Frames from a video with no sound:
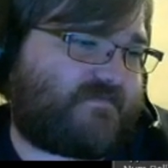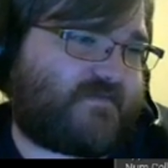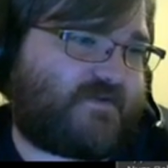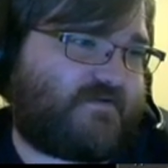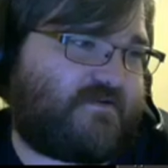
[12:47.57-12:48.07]

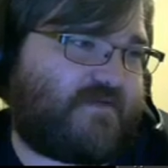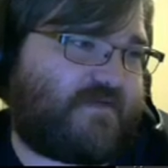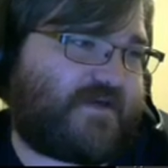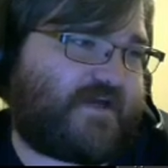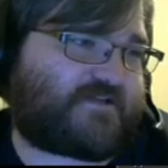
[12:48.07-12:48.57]
you may
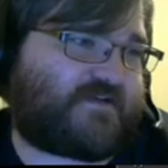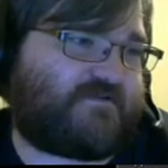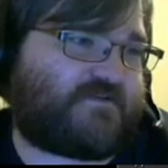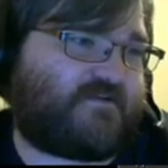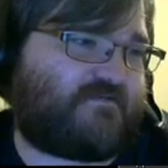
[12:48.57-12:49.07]
be asking
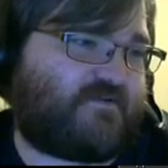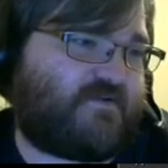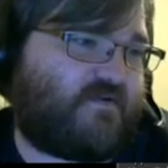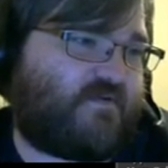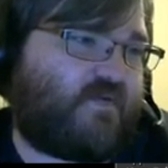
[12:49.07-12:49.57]
yourself,
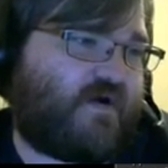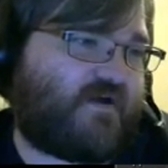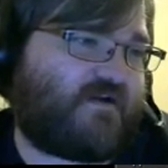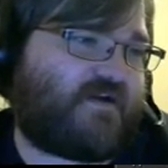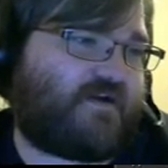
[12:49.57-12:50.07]
why
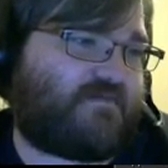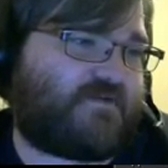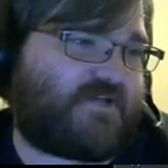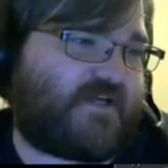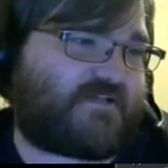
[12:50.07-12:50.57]
did I
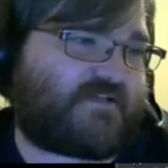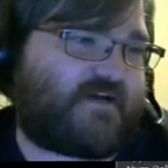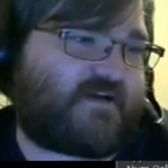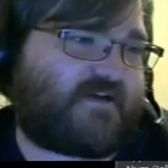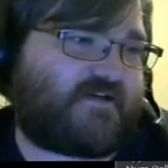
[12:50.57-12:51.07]
put a
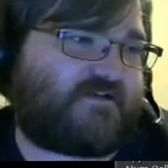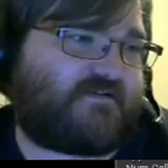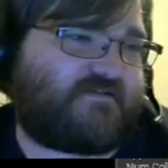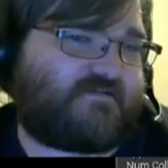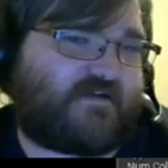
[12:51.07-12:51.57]
socket
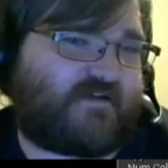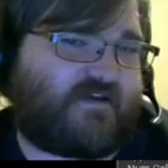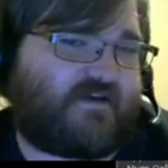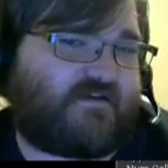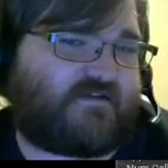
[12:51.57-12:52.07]
at the
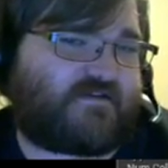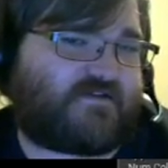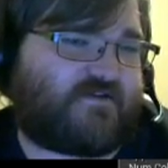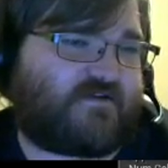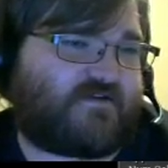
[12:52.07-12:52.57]
end of this
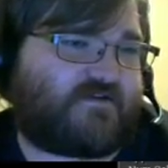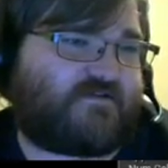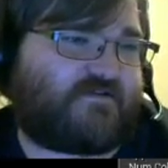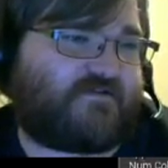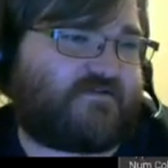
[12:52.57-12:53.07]
turret?
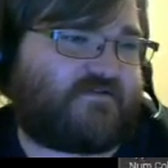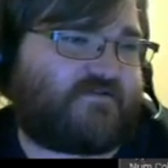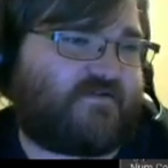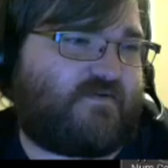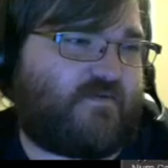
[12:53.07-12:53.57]

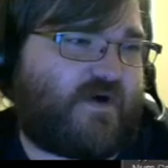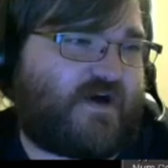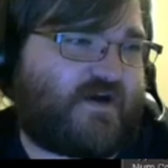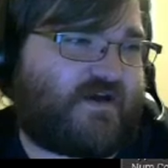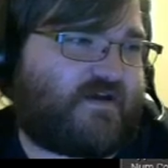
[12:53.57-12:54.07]

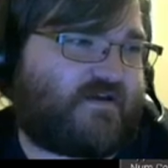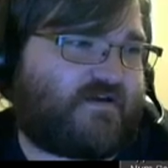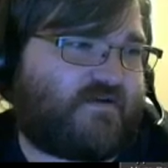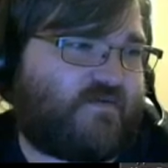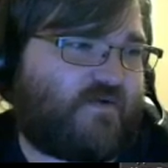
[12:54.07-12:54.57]
Why?
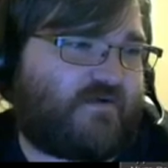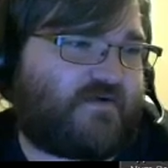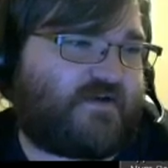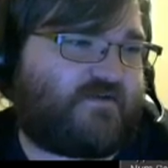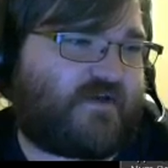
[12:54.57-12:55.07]
Why would I
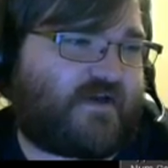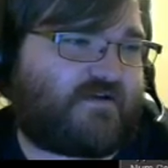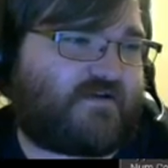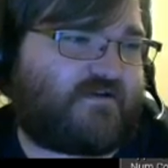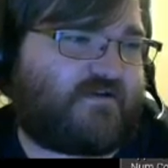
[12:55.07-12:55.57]
do that?
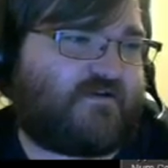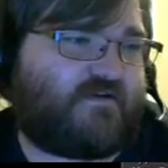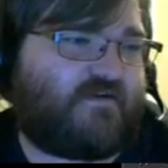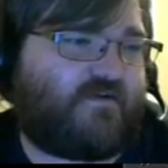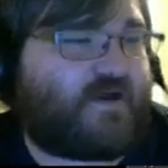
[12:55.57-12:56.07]

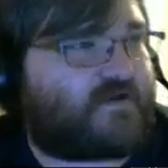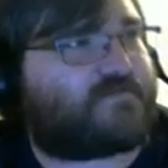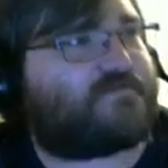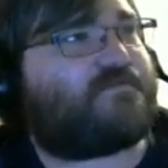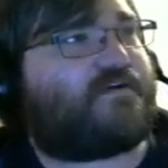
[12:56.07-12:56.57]
Well,
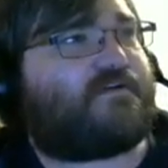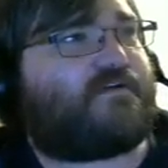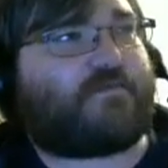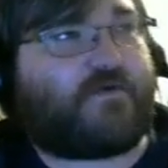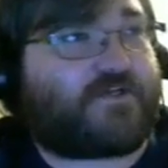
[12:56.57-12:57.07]
I'm
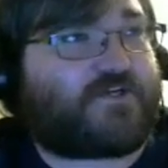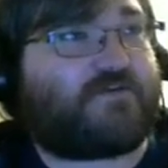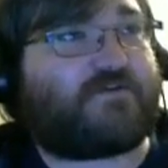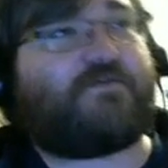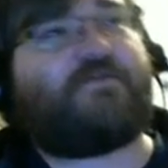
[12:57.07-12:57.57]
going to show
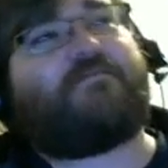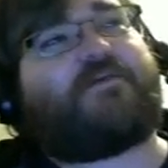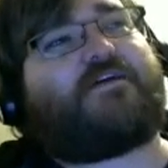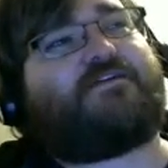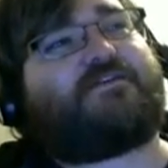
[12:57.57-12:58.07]
you,
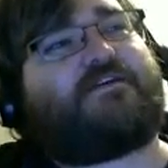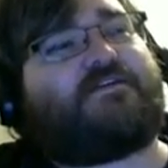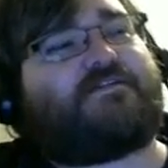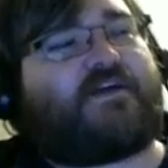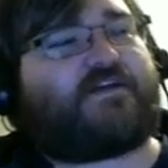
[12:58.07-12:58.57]
because it
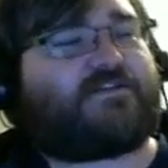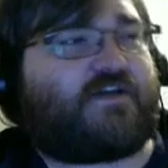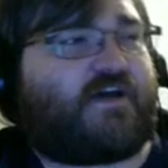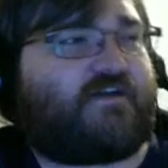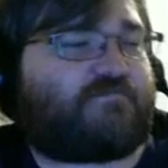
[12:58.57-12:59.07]
is actually
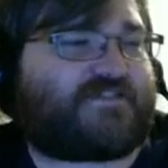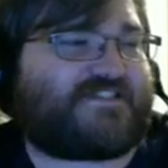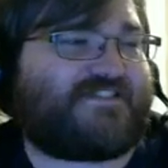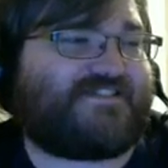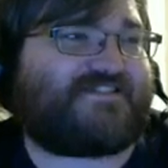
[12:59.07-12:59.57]
kind of a
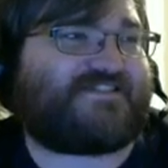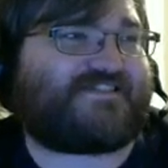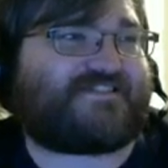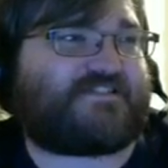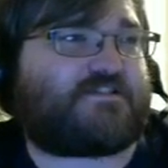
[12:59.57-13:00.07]
pain in the
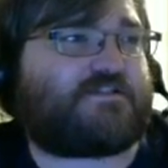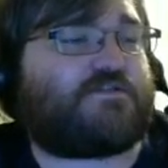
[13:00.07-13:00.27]
ass to do.